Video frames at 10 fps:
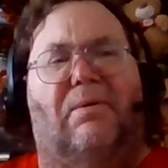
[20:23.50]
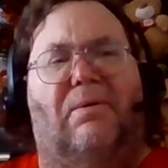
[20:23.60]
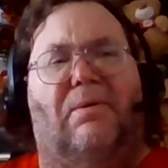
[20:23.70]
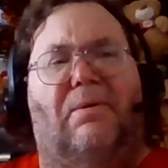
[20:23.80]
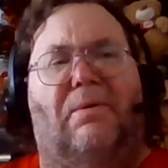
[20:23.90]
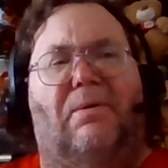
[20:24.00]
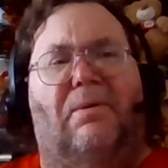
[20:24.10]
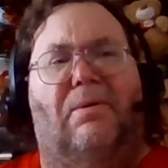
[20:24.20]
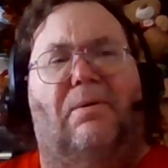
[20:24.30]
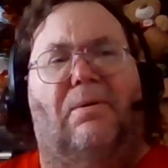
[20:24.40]

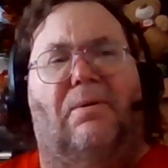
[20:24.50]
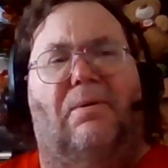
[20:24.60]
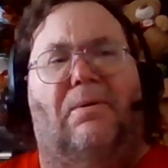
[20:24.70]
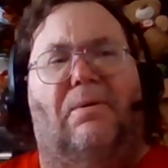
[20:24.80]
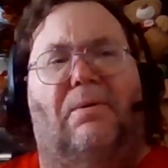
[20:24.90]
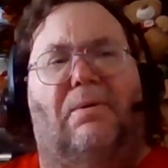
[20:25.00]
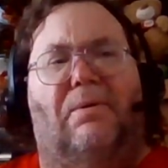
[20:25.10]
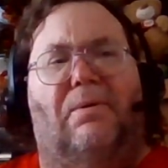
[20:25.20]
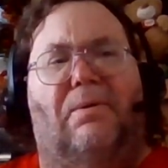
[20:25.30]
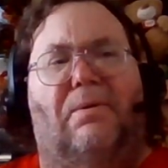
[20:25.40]

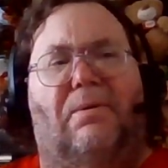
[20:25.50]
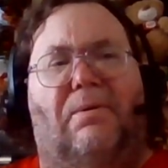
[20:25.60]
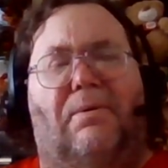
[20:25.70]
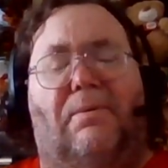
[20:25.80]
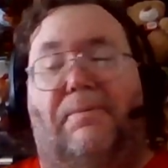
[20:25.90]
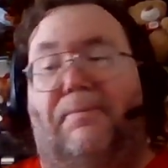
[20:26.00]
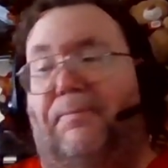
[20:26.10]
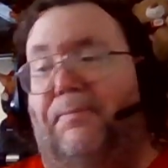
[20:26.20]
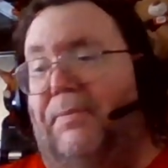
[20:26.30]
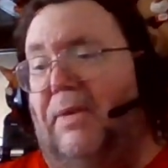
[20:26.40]

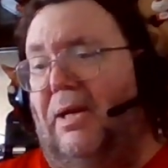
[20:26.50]
(silence)